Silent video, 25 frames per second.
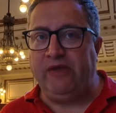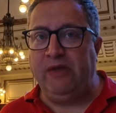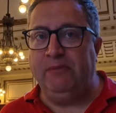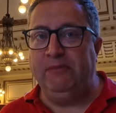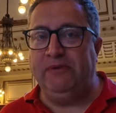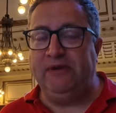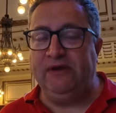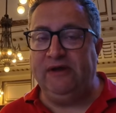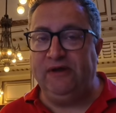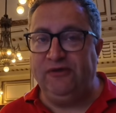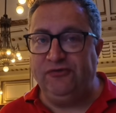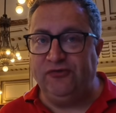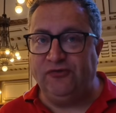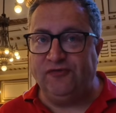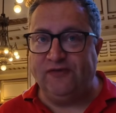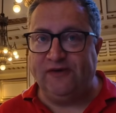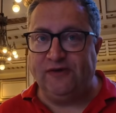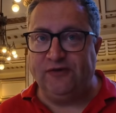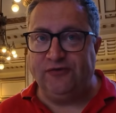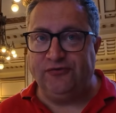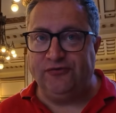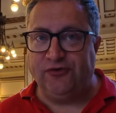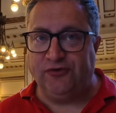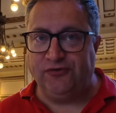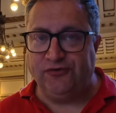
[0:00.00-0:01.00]
But it is a
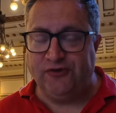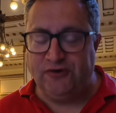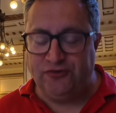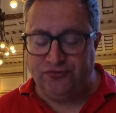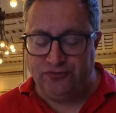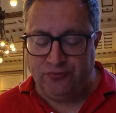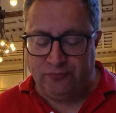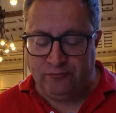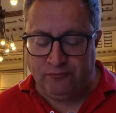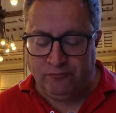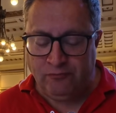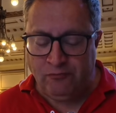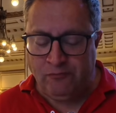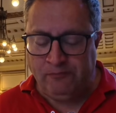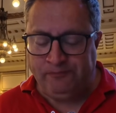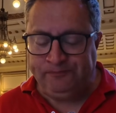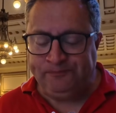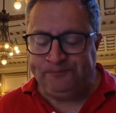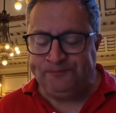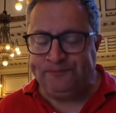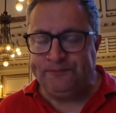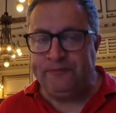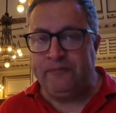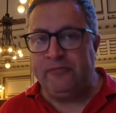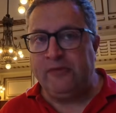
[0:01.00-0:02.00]
veal sausage,
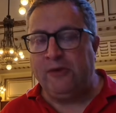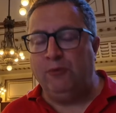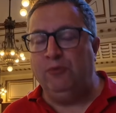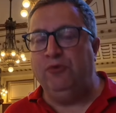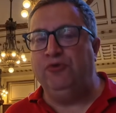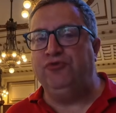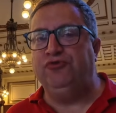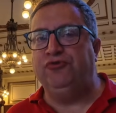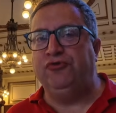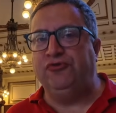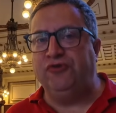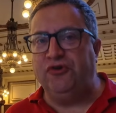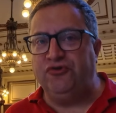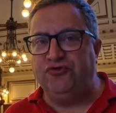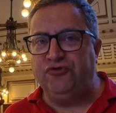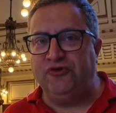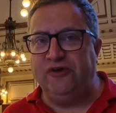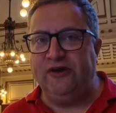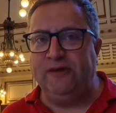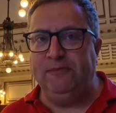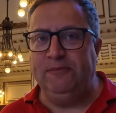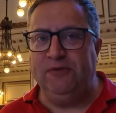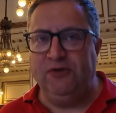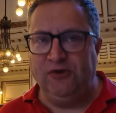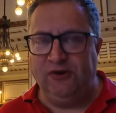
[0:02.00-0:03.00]
which
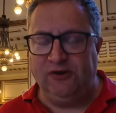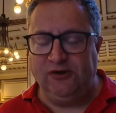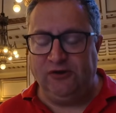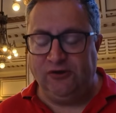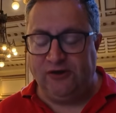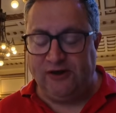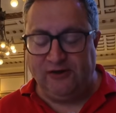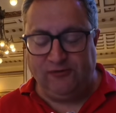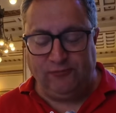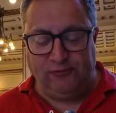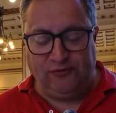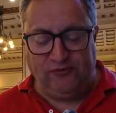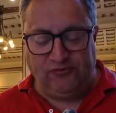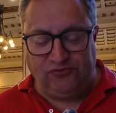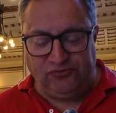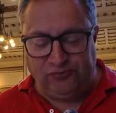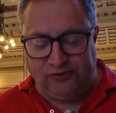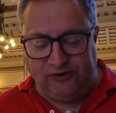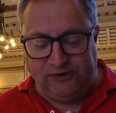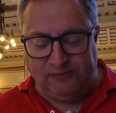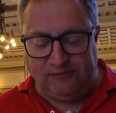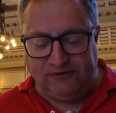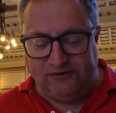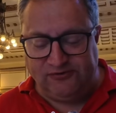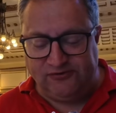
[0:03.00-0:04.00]
traditionally in Munich you'd have with
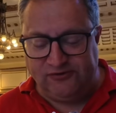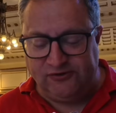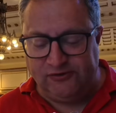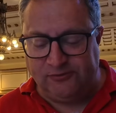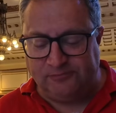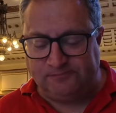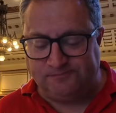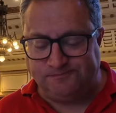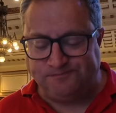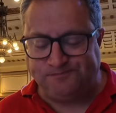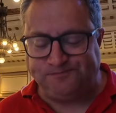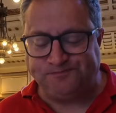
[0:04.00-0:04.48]
sweet mustard.